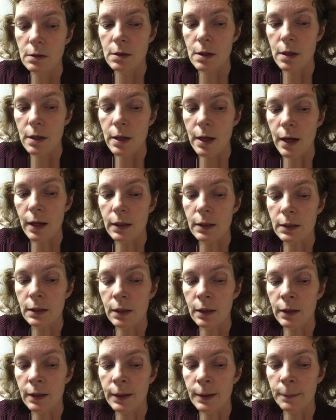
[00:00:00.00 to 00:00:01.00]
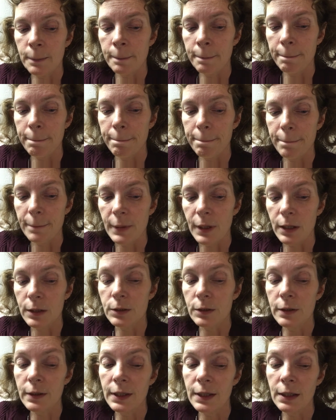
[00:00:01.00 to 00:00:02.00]
that time. I
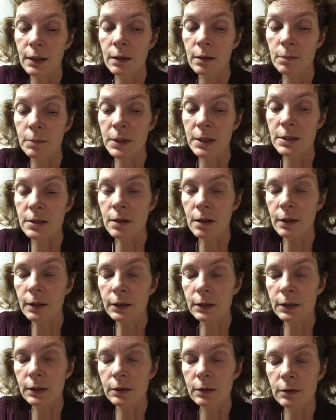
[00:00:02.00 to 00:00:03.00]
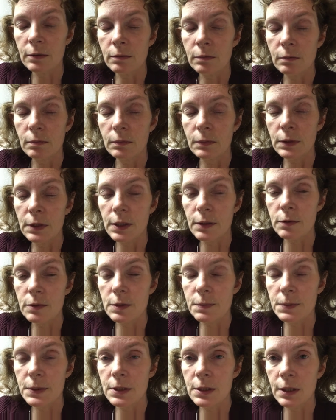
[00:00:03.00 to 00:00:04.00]
turned the heel on my sock, so that was
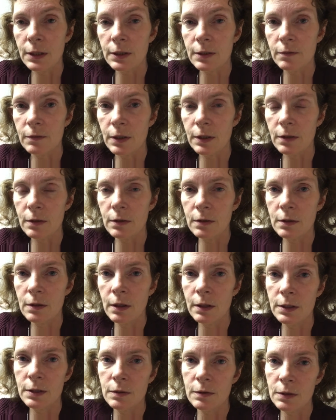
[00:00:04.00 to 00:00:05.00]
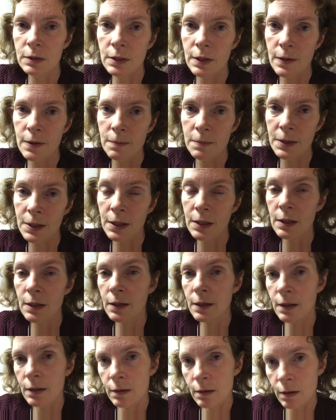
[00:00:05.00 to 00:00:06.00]
productive. I could have gone to another band and
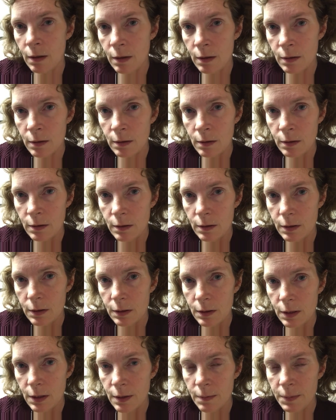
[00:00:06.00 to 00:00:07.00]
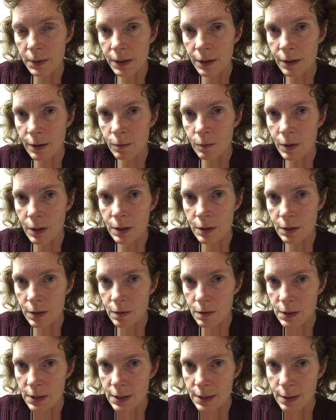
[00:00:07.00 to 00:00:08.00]
then gone to the band I wanted to go
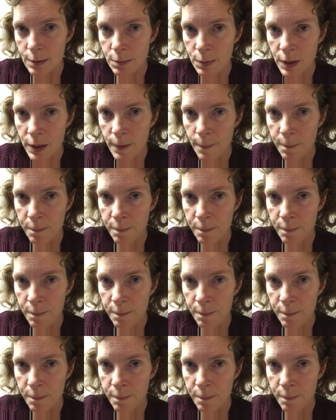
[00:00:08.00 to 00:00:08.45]
see, but